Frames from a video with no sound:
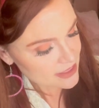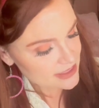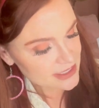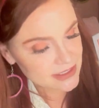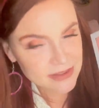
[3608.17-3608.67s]

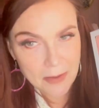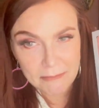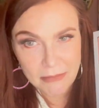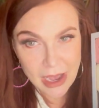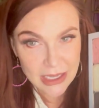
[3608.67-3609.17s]
this
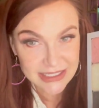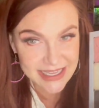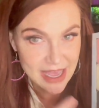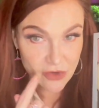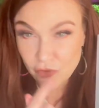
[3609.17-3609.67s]

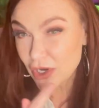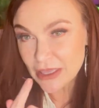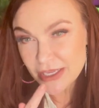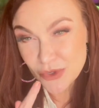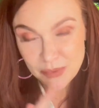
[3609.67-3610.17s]
Moscow for a
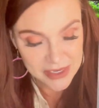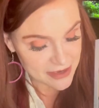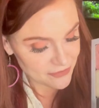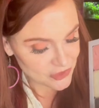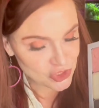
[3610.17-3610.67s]
little bit
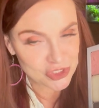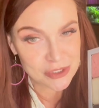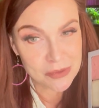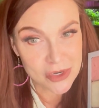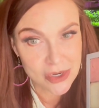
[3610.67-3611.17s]
of
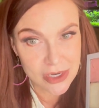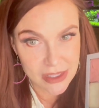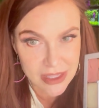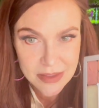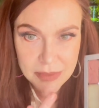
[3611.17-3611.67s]
shimmer
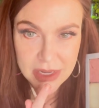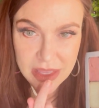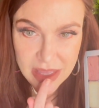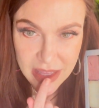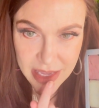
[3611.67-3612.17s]
in the middle
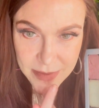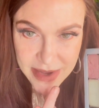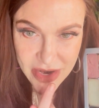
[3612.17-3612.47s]
of the lip.